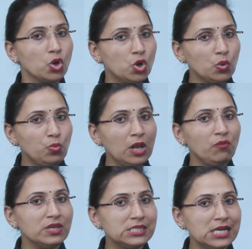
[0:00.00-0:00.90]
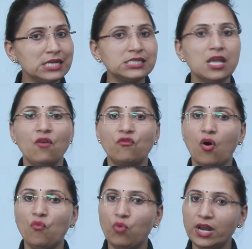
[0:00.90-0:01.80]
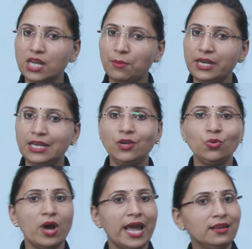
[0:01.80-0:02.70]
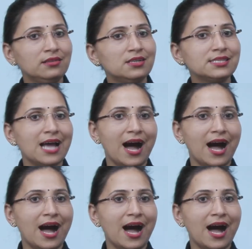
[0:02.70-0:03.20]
Goodwill visits from one community to another